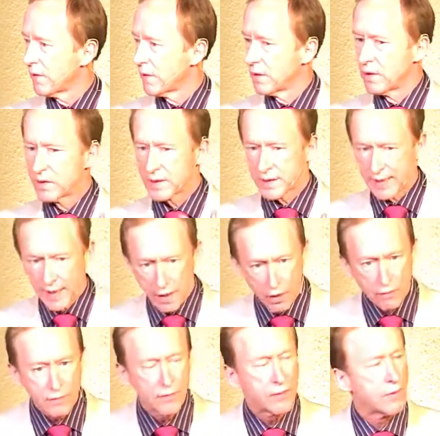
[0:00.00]
self
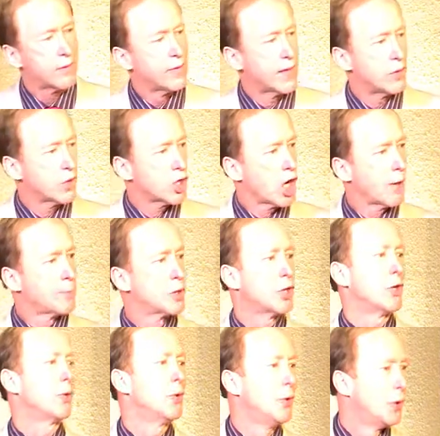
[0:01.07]
that you come to
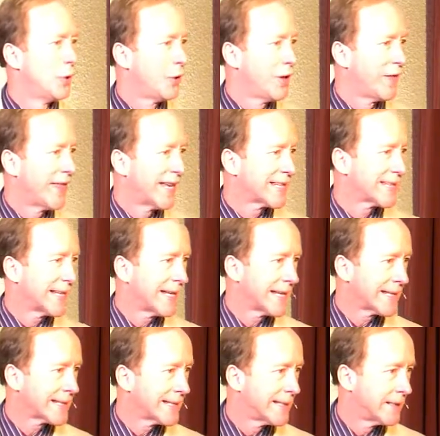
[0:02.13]
that
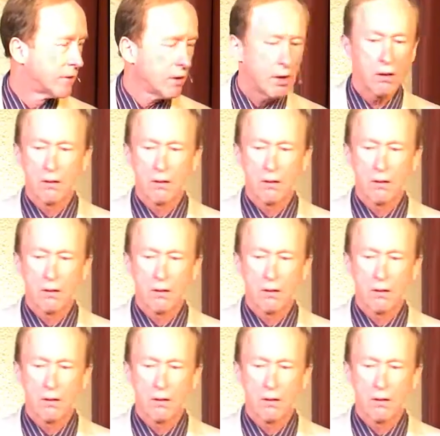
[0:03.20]
says, oh,